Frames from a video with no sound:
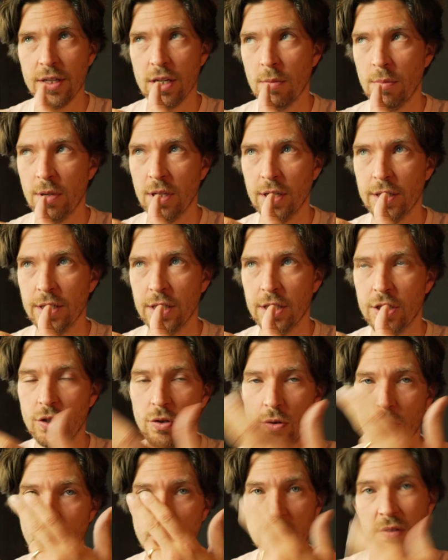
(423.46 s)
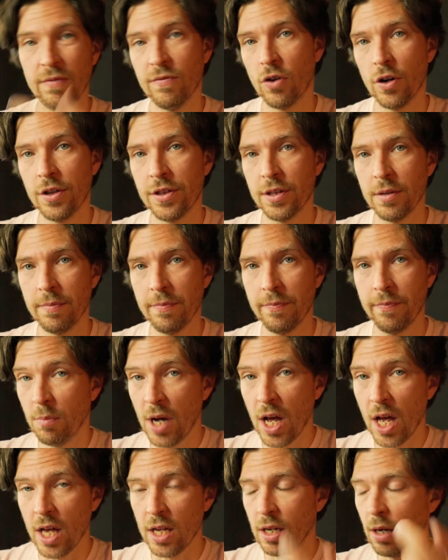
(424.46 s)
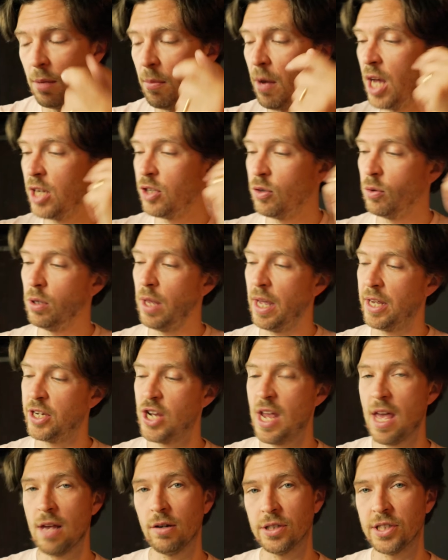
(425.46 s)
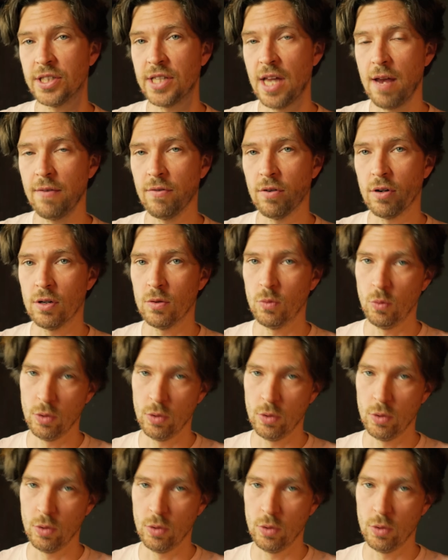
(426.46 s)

the ability to invert them. But a module like Channel Save driver